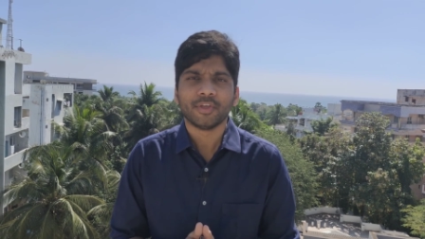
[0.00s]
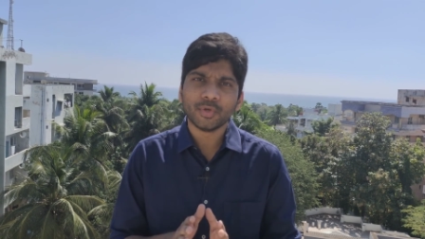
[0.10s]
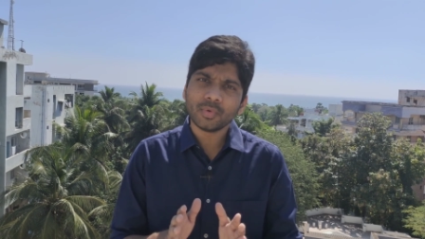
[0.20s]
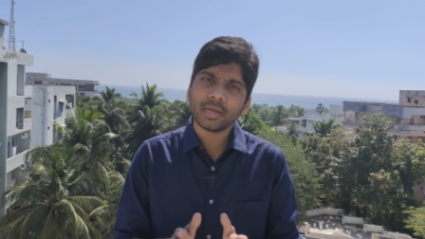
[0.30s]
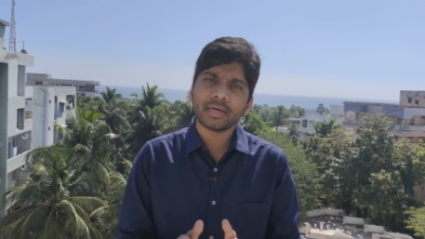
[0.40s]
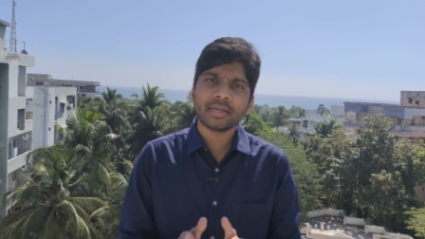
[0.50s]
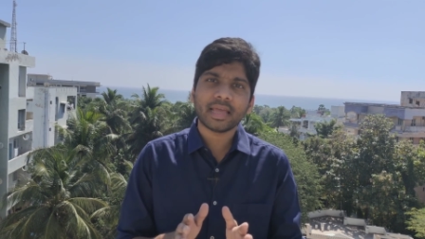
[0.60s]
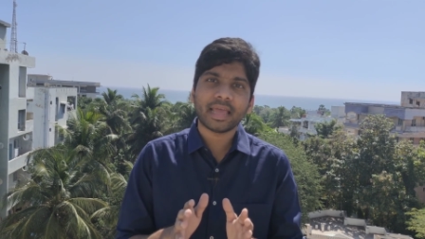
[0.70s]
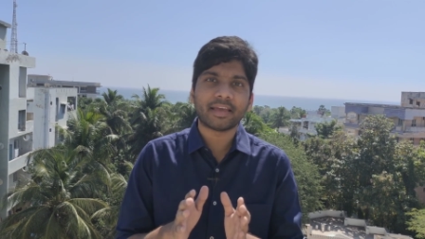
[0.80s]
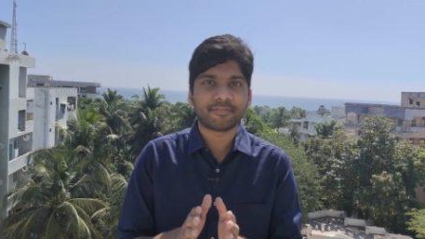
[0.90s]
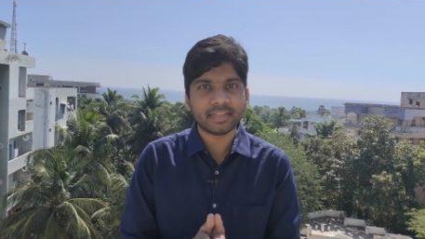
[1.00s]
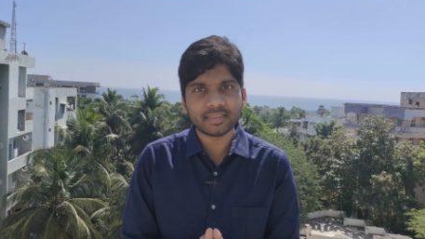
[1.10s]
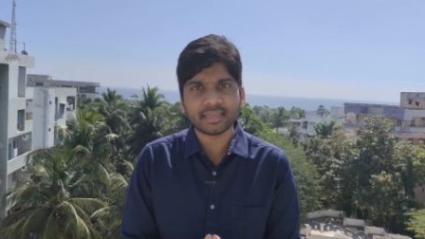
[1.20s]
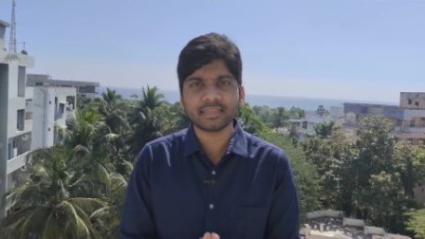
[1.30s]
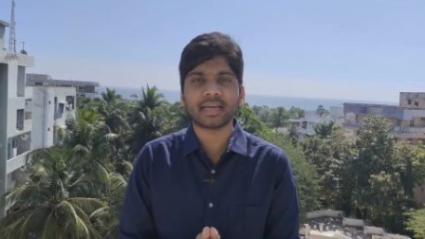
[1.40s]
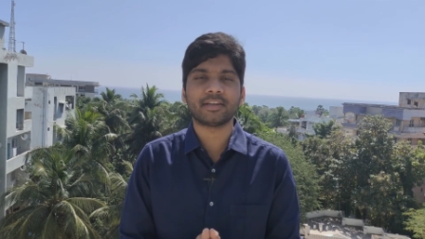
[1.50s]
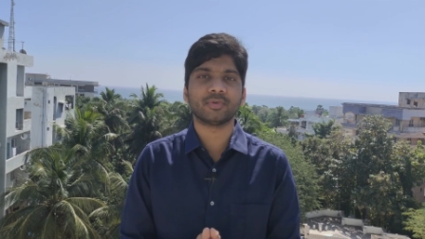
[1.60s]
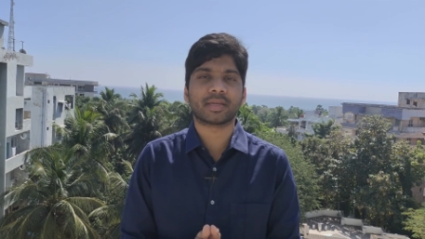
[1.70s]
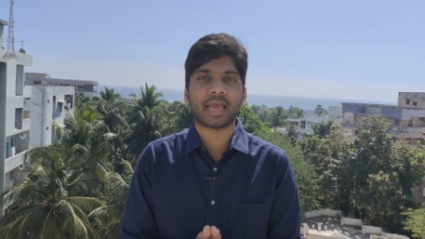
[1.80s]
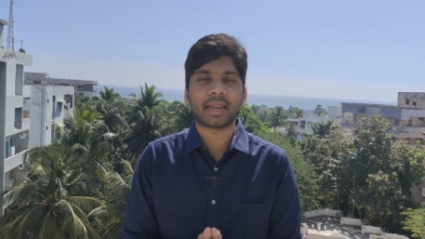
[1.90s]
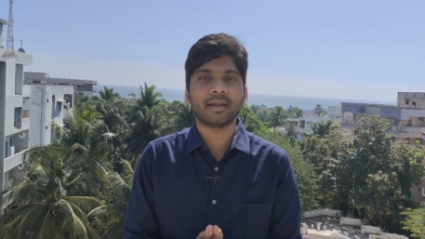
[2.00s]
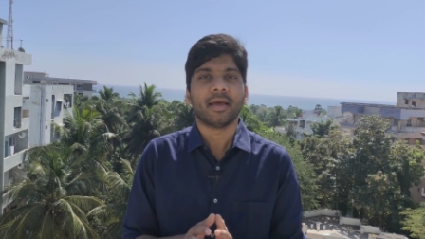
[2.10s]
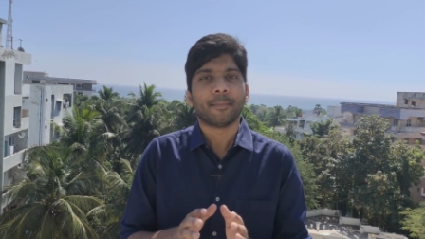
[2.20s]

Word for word: You learn everything that you can,